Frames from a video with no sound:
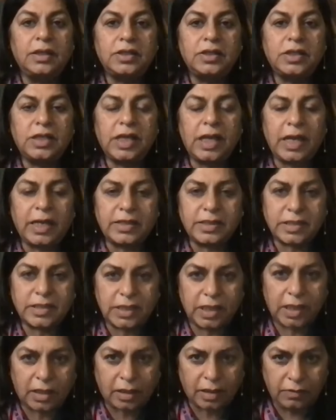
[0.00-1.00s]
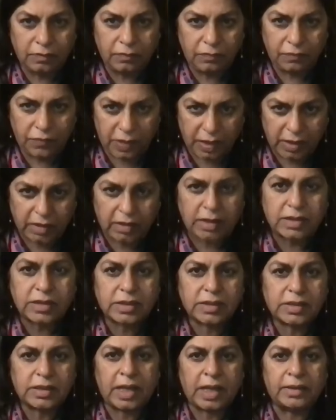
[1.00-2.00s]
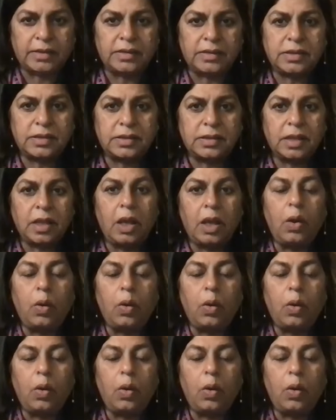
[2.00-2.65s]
he has taken various stance.